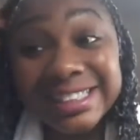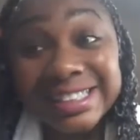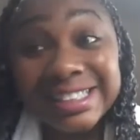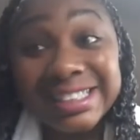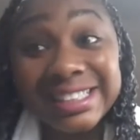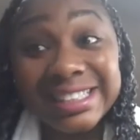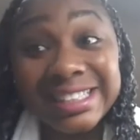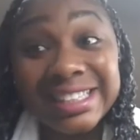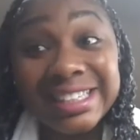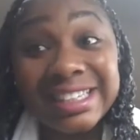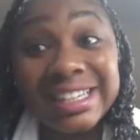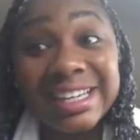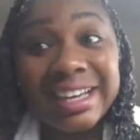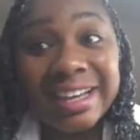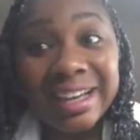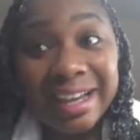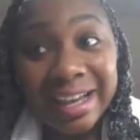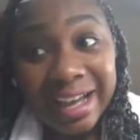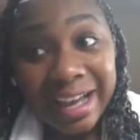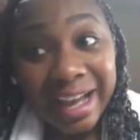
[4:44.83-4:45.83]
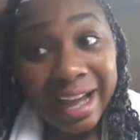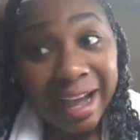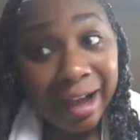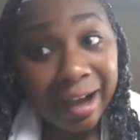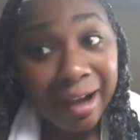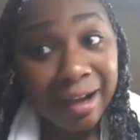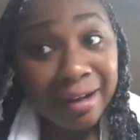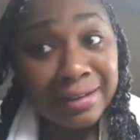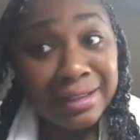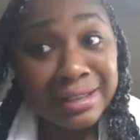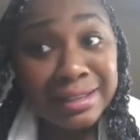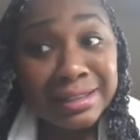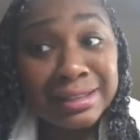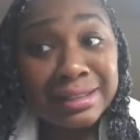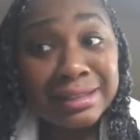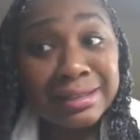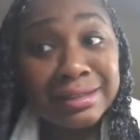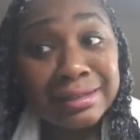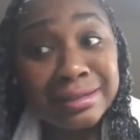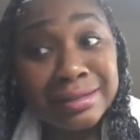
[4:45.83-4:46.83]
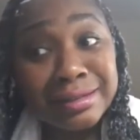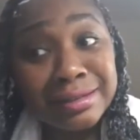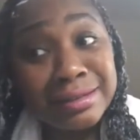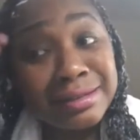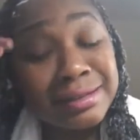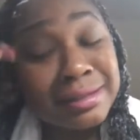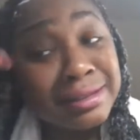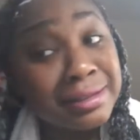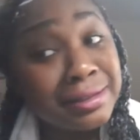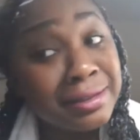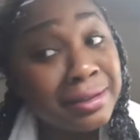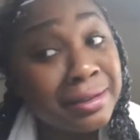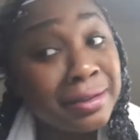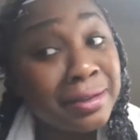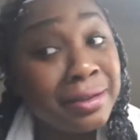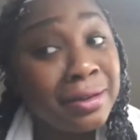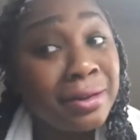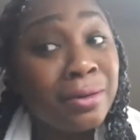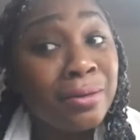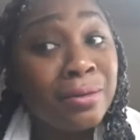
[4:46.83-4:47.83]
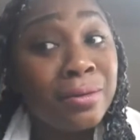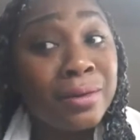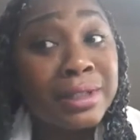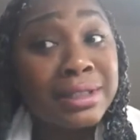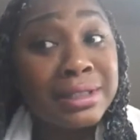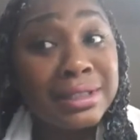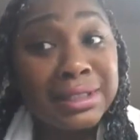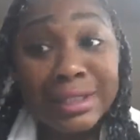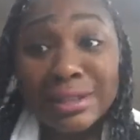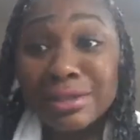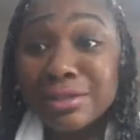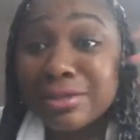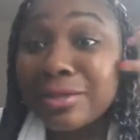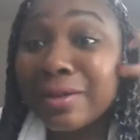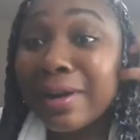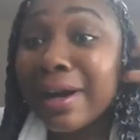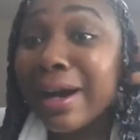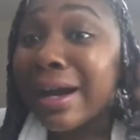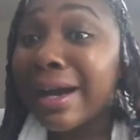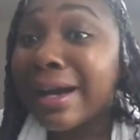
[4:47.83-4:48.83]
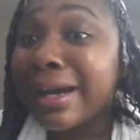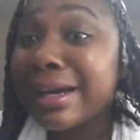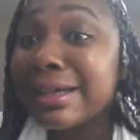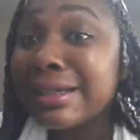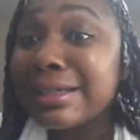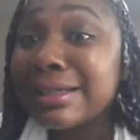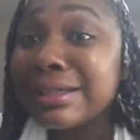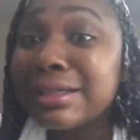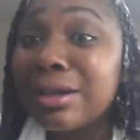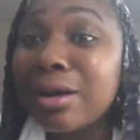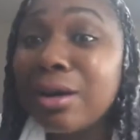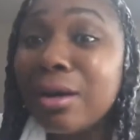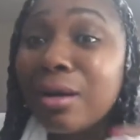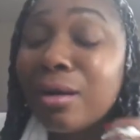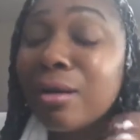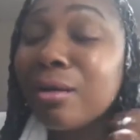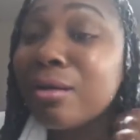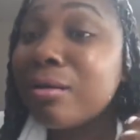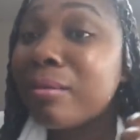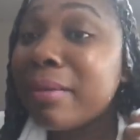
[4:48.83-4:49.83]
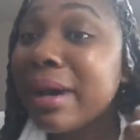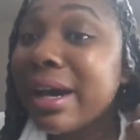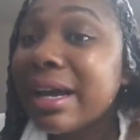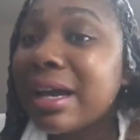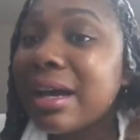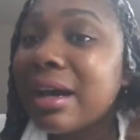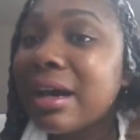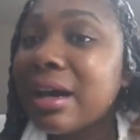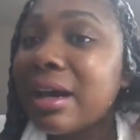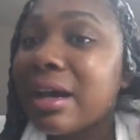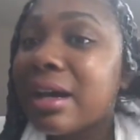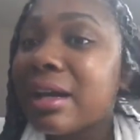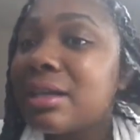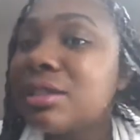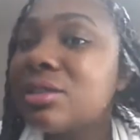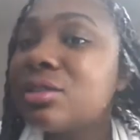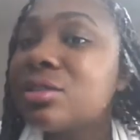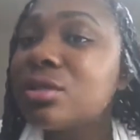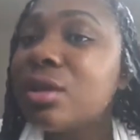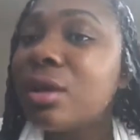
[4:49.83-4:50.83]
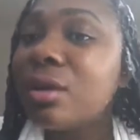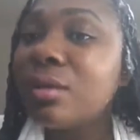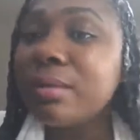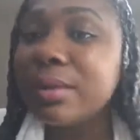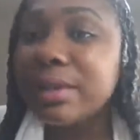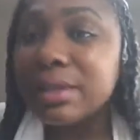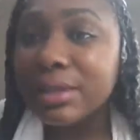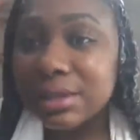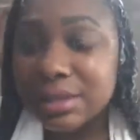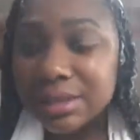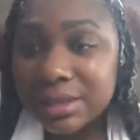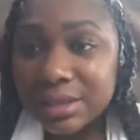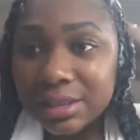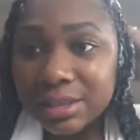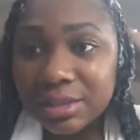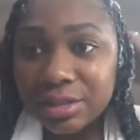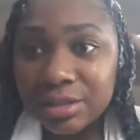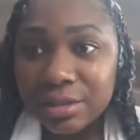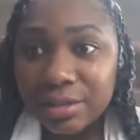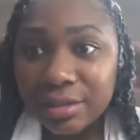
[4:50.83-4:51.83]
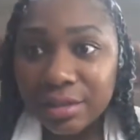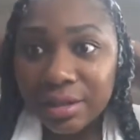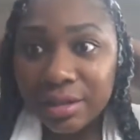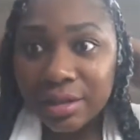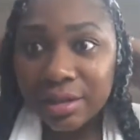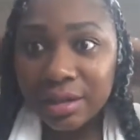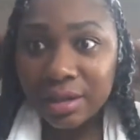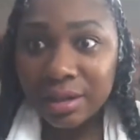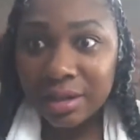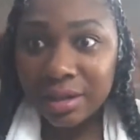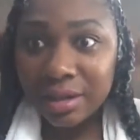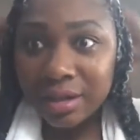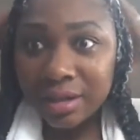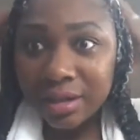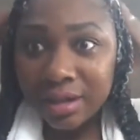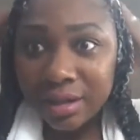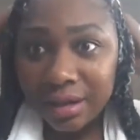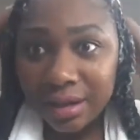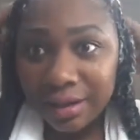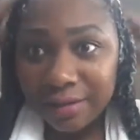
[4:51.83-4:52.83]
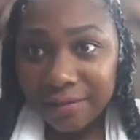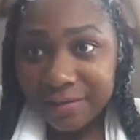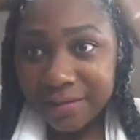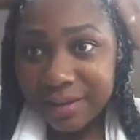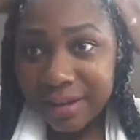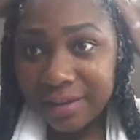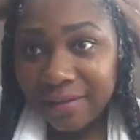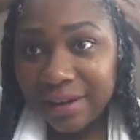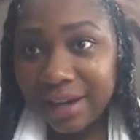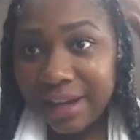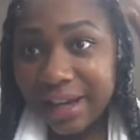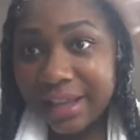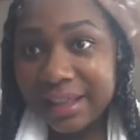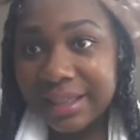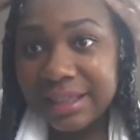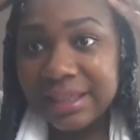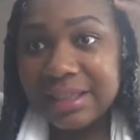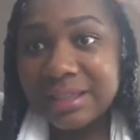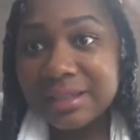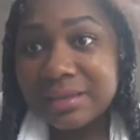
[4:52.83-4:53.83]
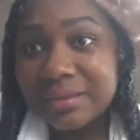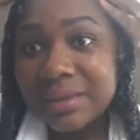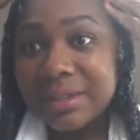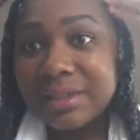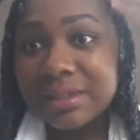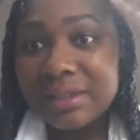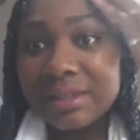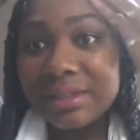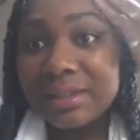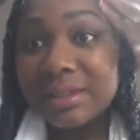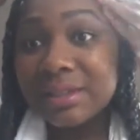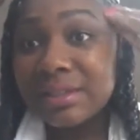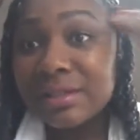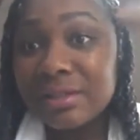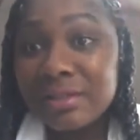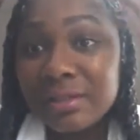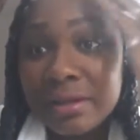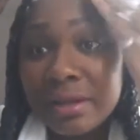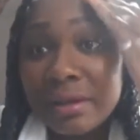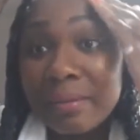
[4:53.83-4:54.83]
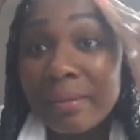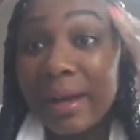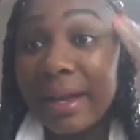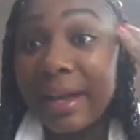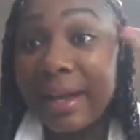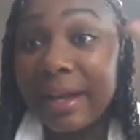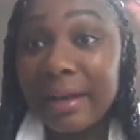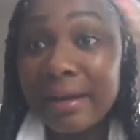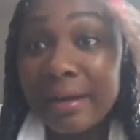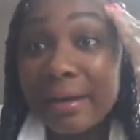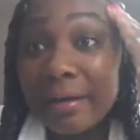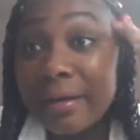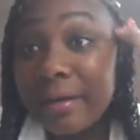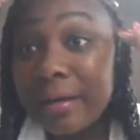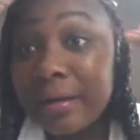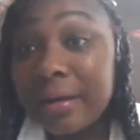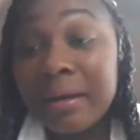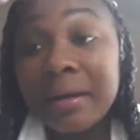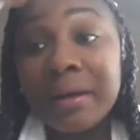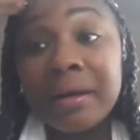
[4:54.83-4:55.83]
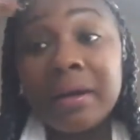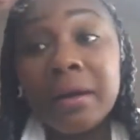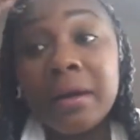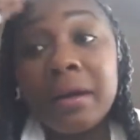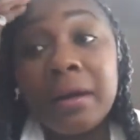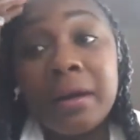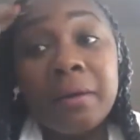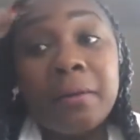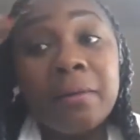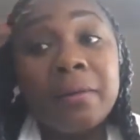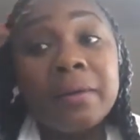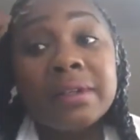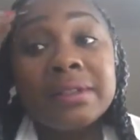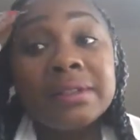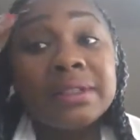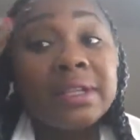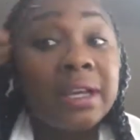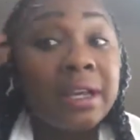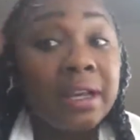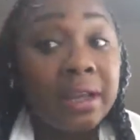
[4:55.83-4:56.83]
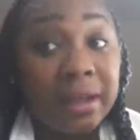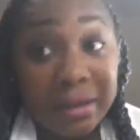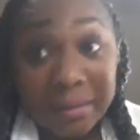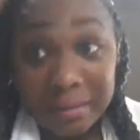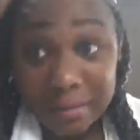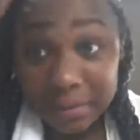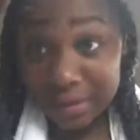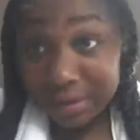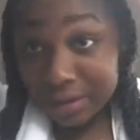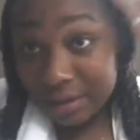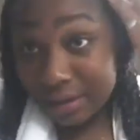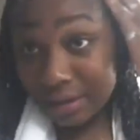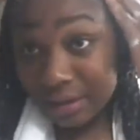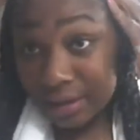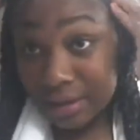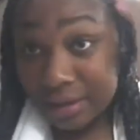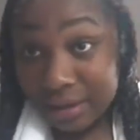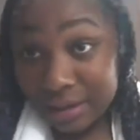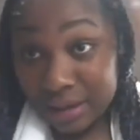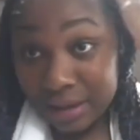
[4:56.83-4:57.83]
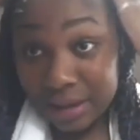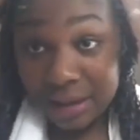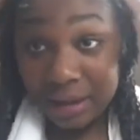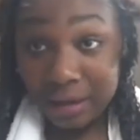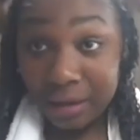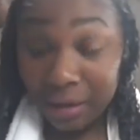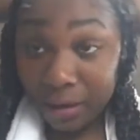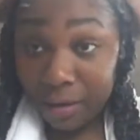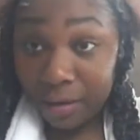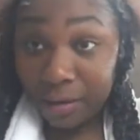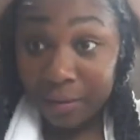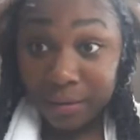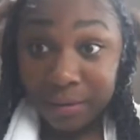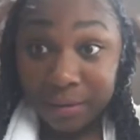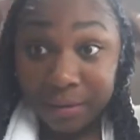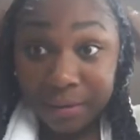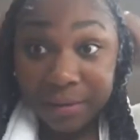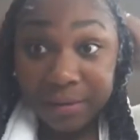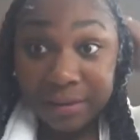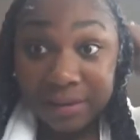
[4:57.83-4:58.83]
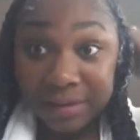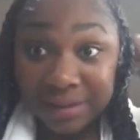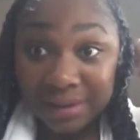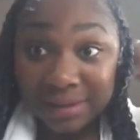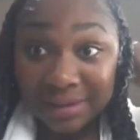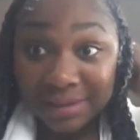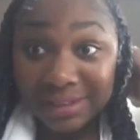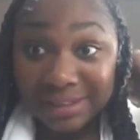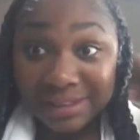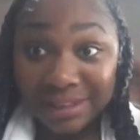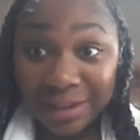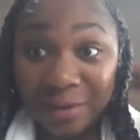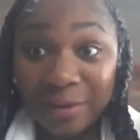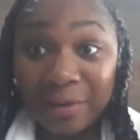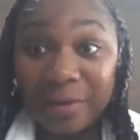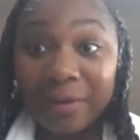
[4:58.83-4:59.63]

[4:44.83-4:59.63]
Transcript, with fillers: to see how this looks once it dries. Oh my God, it's so much conditioner. I've never had this much conditioner in my hair at one time at all. So